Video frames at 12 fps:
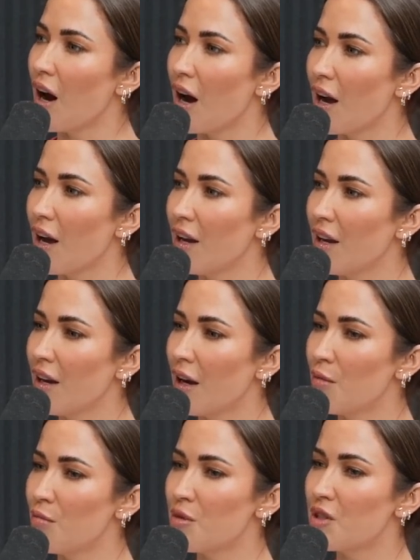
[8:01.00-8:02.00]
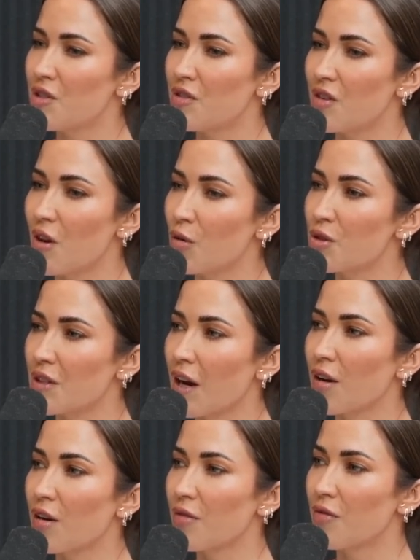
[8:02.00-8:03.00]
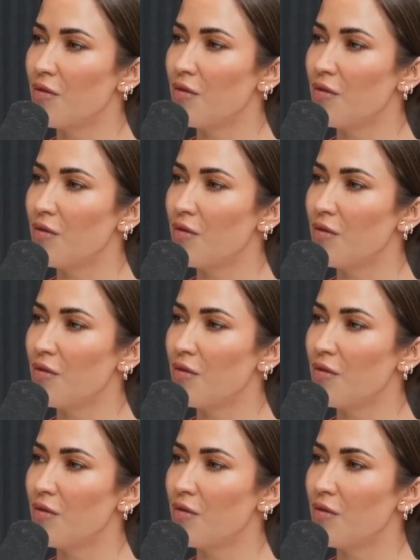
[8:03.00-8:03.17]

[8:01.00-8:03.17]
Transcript: I am so scared of